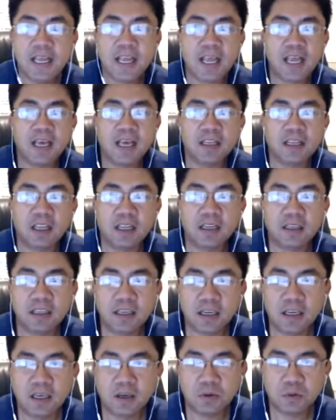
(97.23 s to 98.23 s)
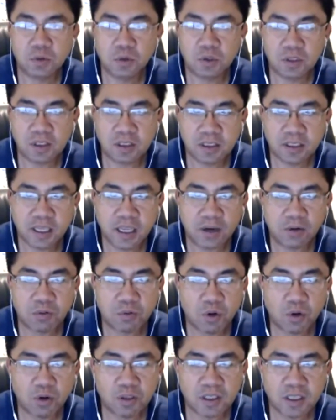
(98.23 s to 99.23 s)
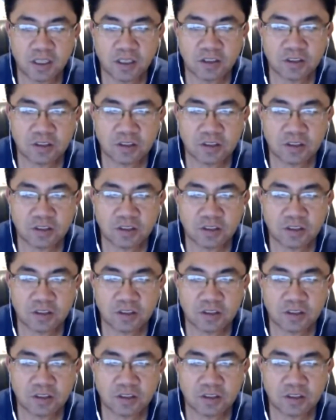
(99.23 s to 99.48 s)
and then we'll get rolling here.